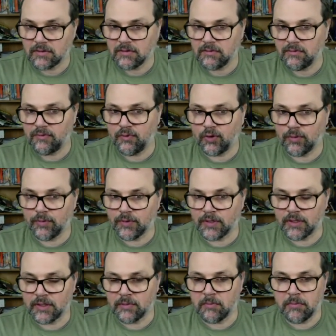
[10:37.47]

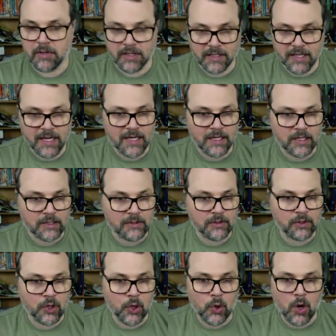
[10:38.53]
formula, but again, you
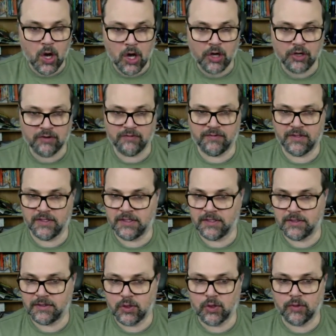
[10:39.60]
know all of these
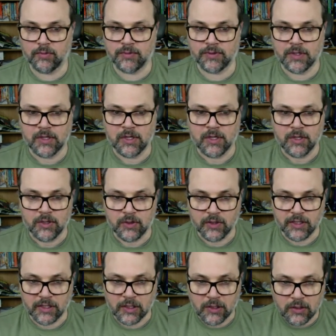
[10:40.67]
terms. You
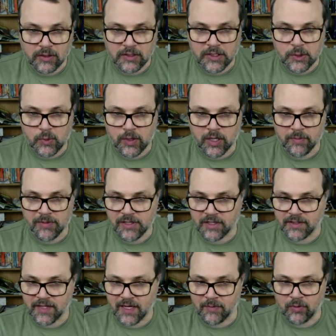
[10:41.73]
can look this one up in a
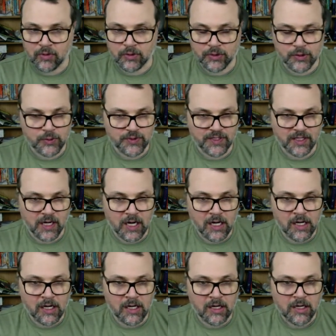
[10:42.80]
table or using
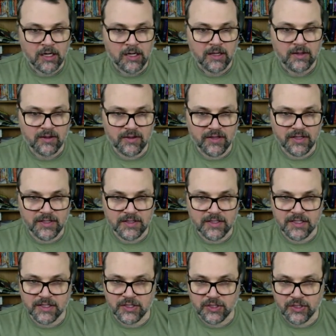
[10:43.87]
R. This
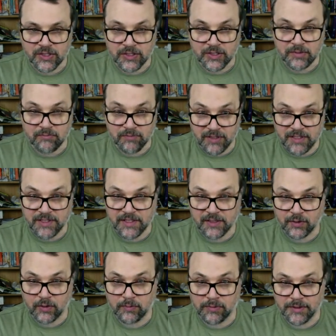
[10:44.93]
is just
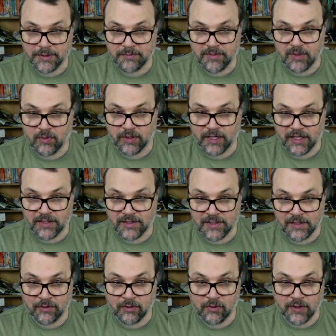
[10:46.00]
B0 plus B1
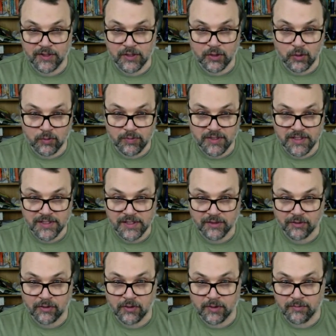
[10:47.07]
x0, and you know
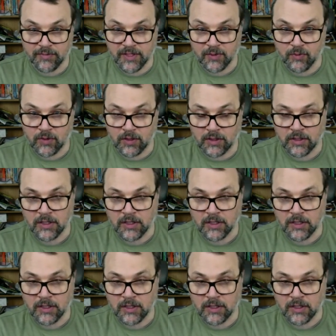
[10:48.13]
B0 and B1